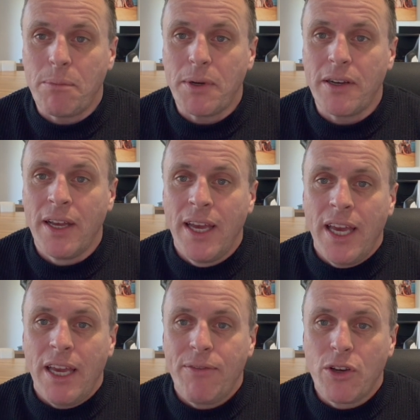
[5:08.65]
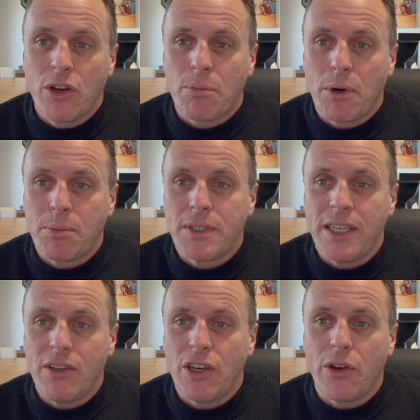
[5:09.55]
But if you've got a property
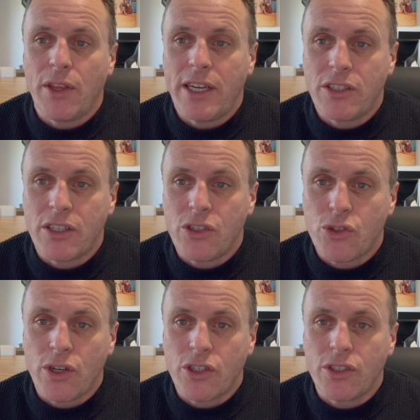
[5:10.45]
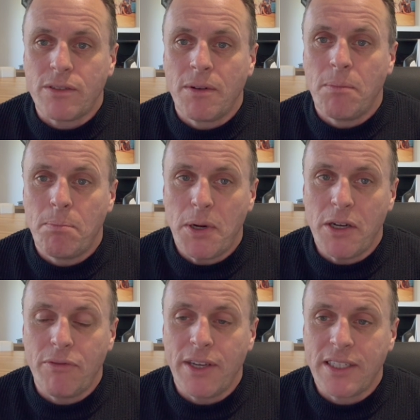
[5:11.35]
and you know the age of construction,
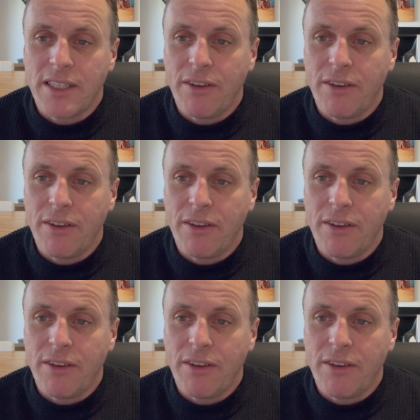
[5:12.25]
perfect.